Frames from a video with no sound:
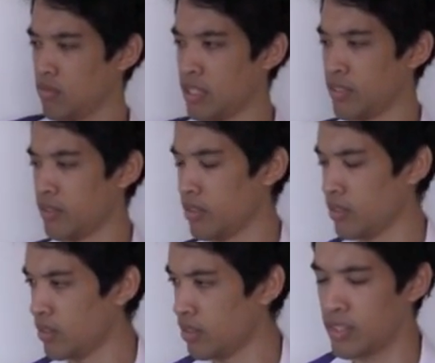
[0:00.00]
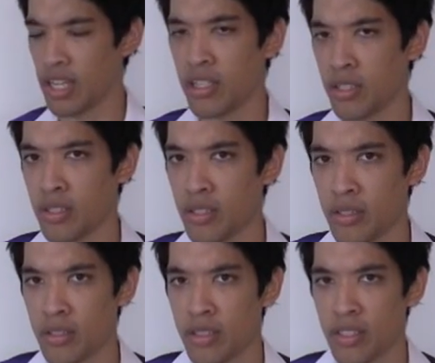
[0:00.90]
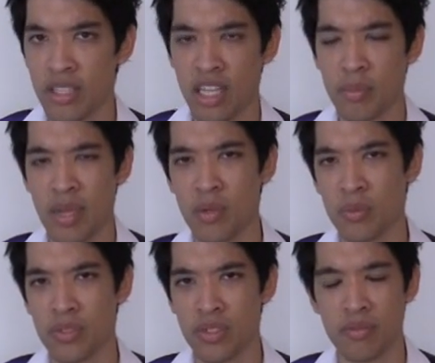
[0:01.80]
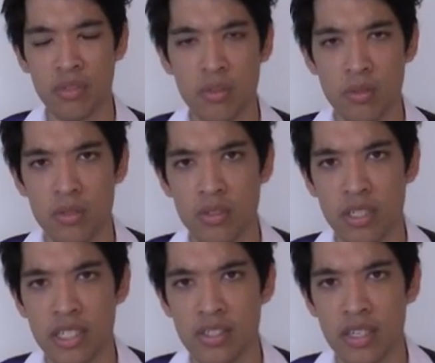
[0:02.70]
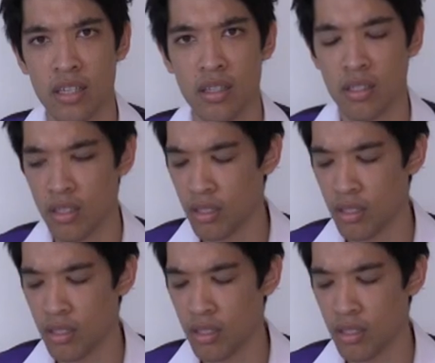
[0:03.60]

And the tailor man was confused. He said,